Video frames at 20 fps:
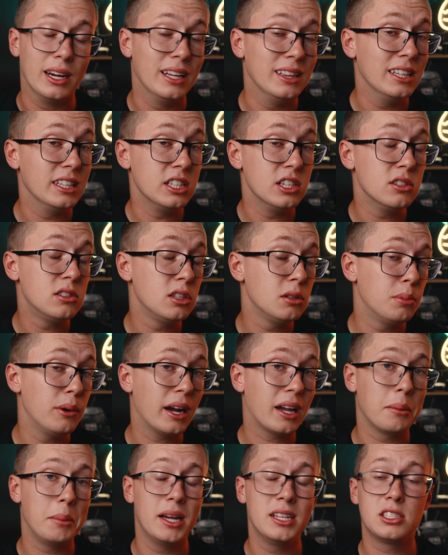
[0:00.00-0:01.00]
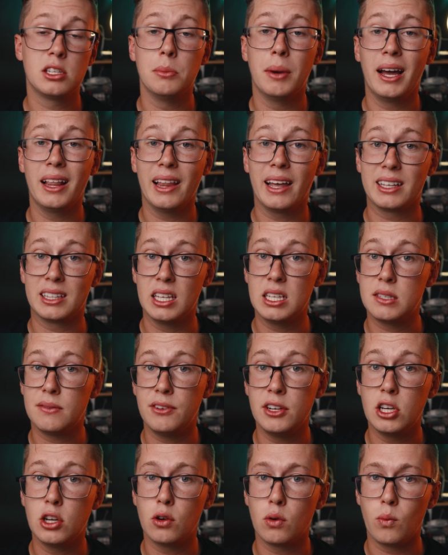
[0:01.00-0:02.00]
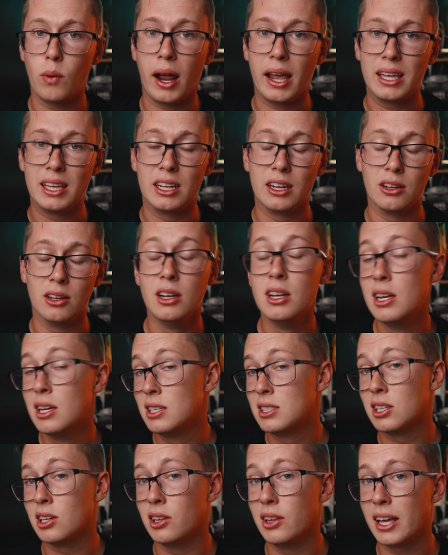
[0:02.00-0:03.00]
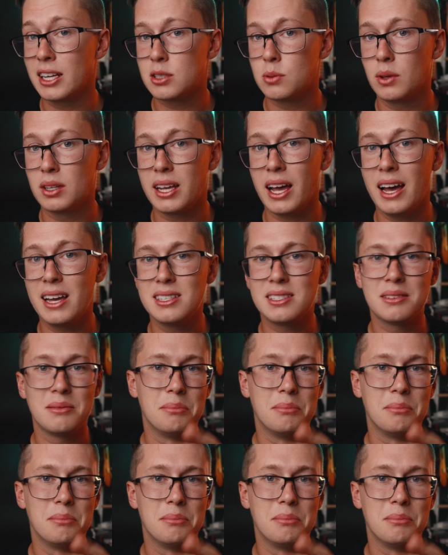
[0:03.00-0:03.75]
And then YouTube recommends you might like this video right here. Till the next one, guys,